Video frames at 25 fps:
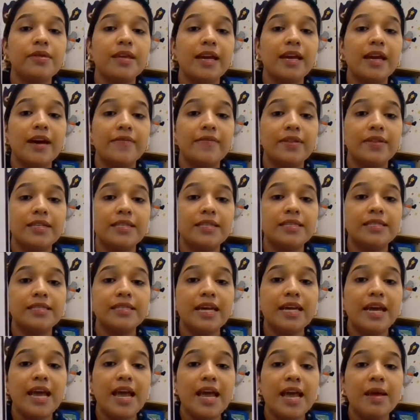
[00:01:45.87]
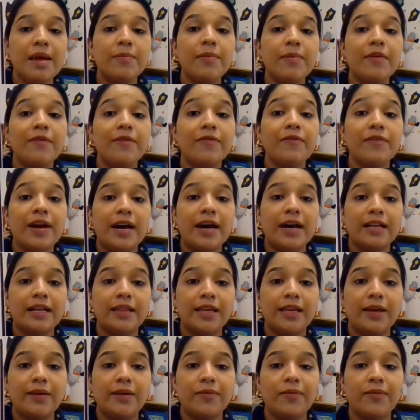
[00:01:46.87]
They have the same
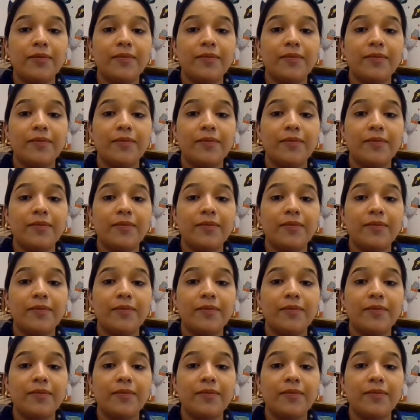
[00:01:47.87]
value.